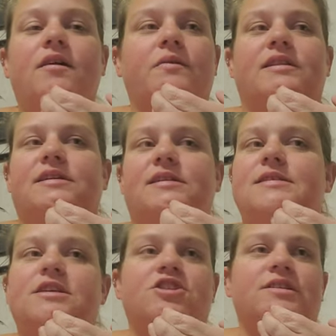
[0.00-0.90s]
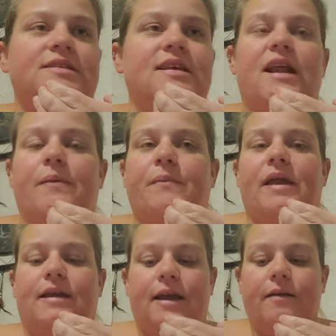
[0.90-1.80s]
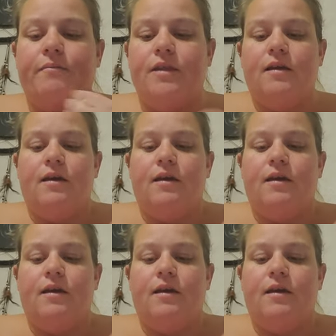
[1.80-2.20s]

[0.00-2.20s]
with the decisions that I'm making